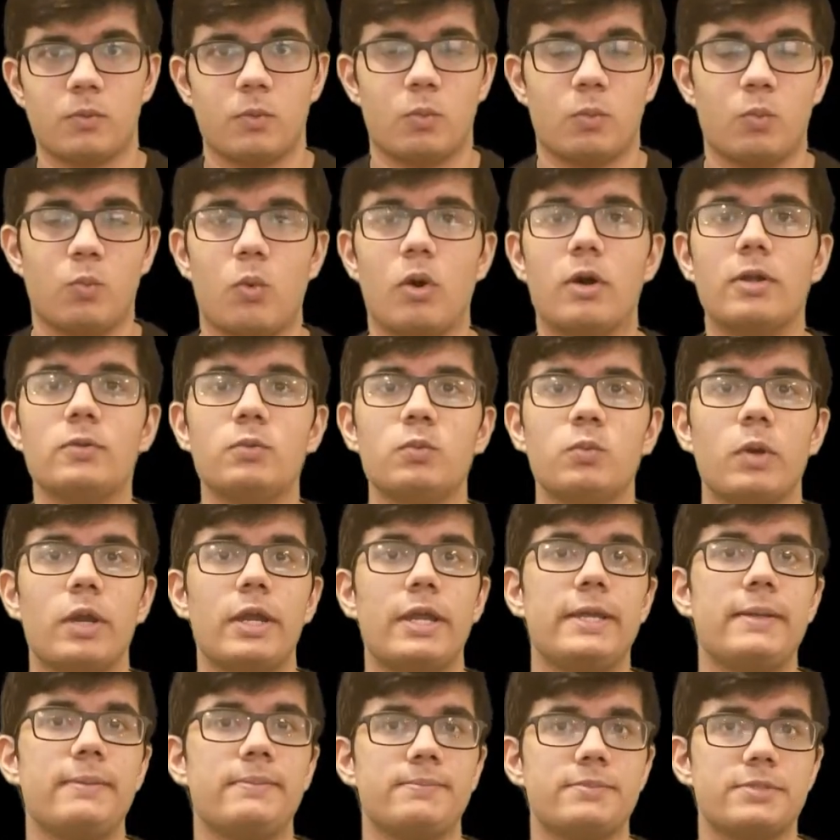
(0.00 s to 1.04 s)
One
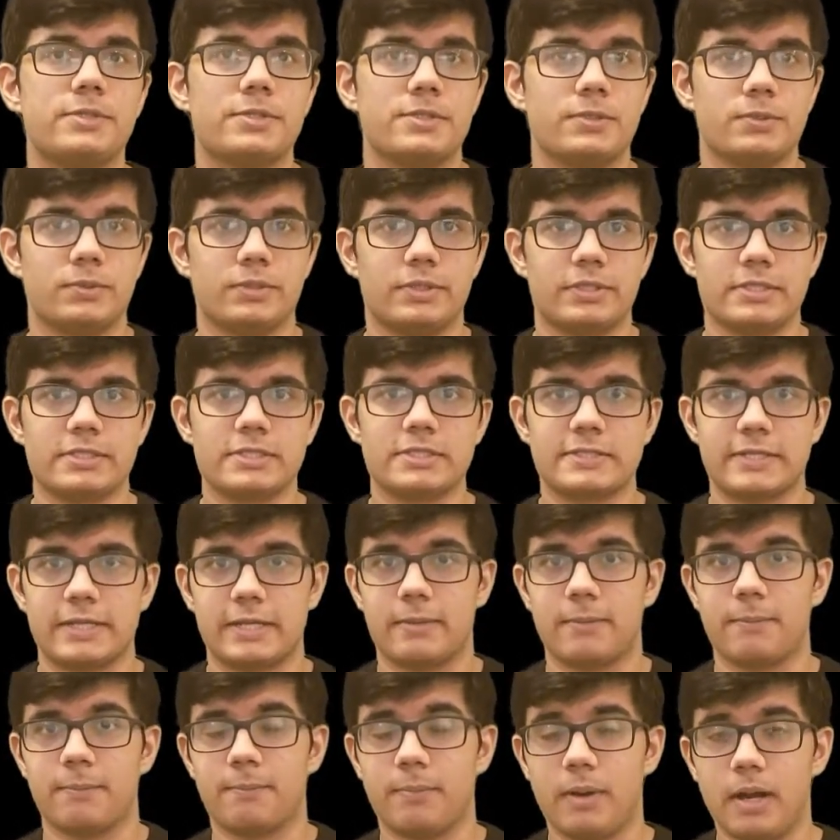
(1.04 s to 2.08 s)
way to do this
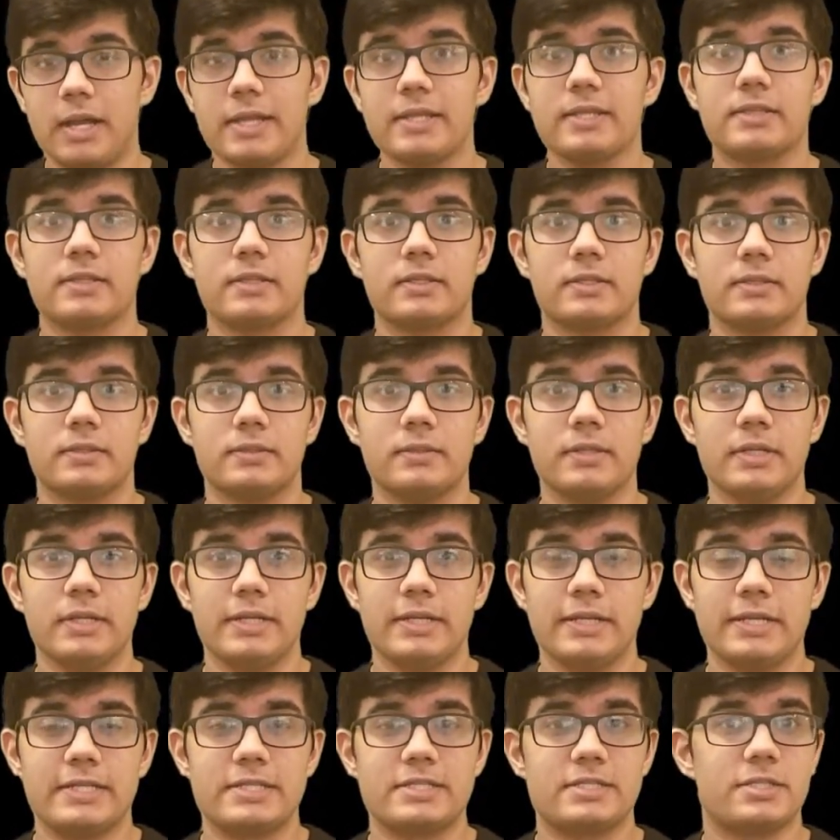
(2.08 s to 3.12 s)
in Python
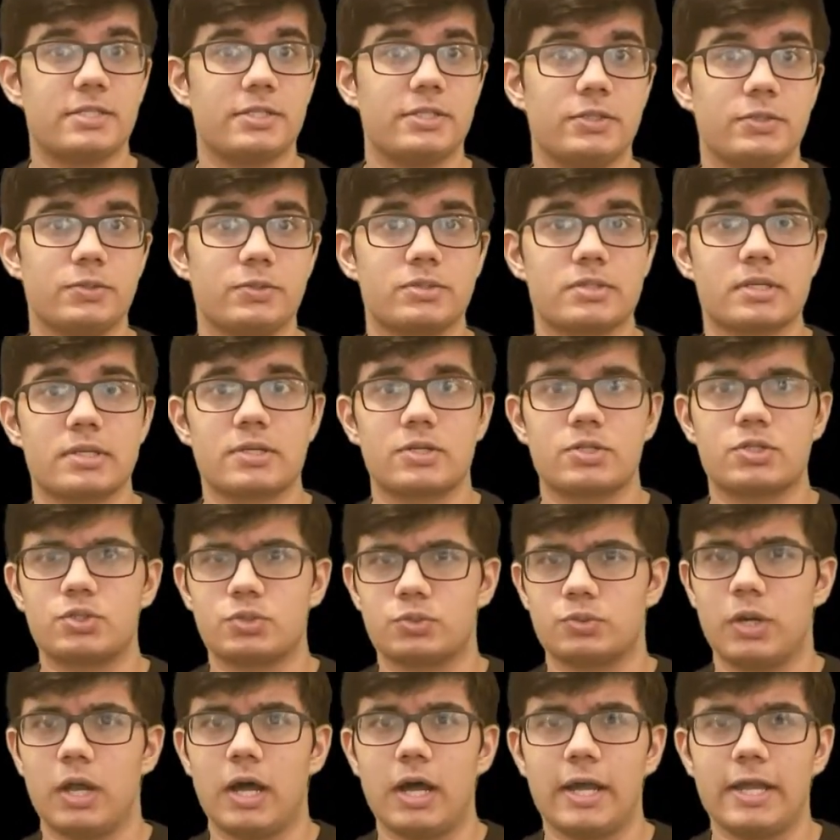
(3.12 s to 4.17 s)
is to use
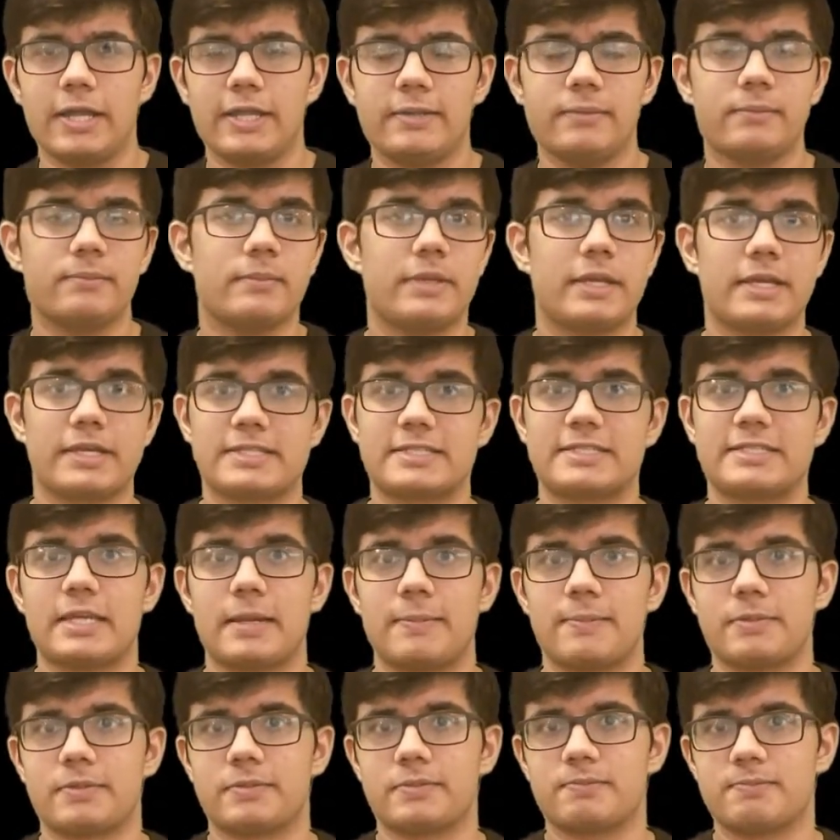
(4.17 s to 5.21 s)

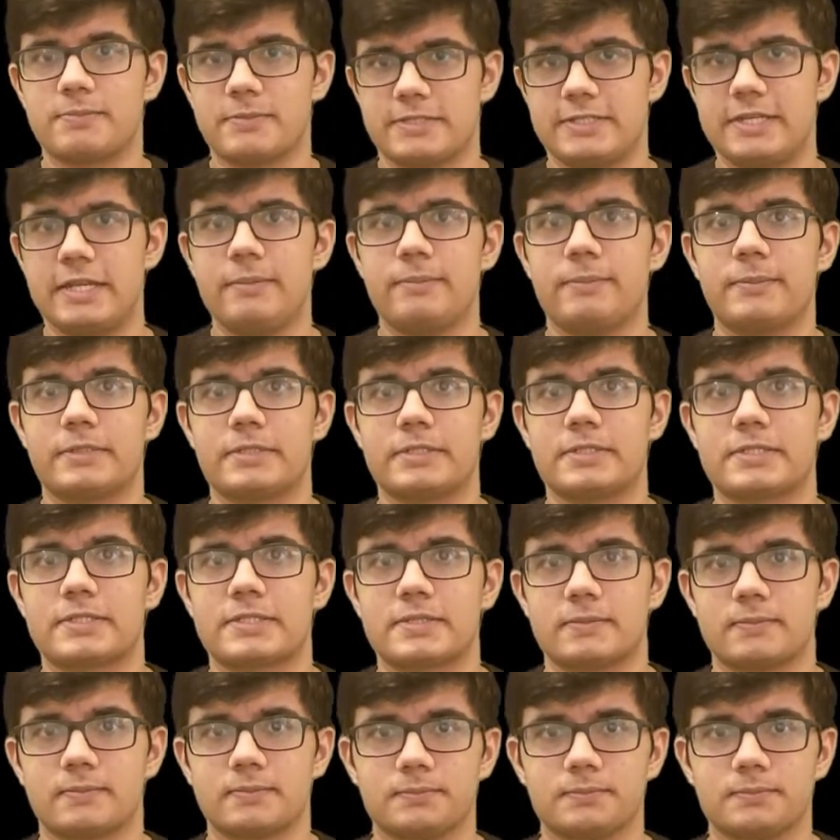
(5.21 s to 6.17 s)
try-except statements.